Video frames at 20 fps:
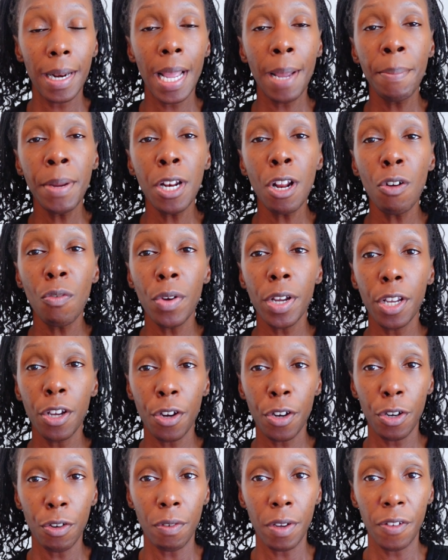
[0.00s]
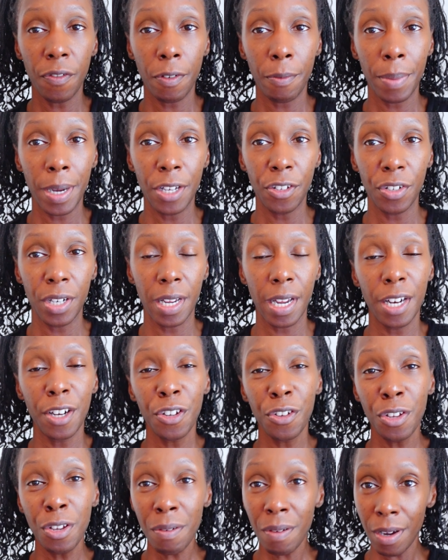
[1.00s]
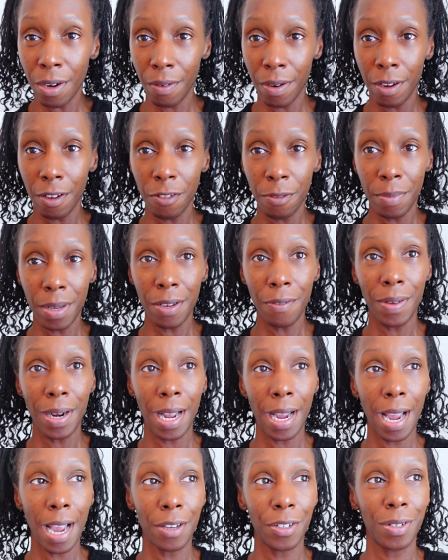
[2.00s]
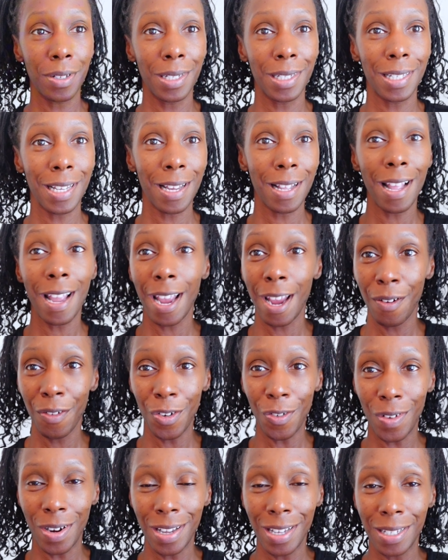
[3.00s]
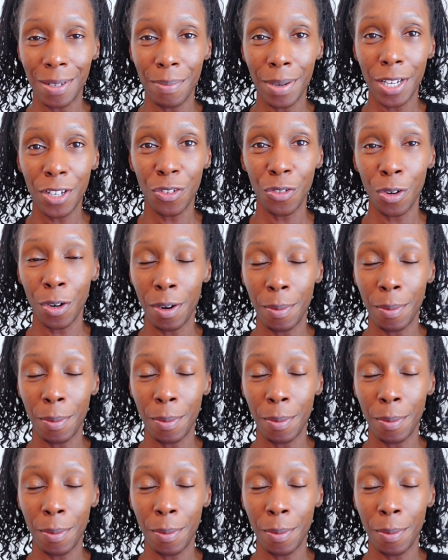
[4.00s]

Let me know what you're doing for budgeting. And do you agree with me when I actually say that everyone needs a budget,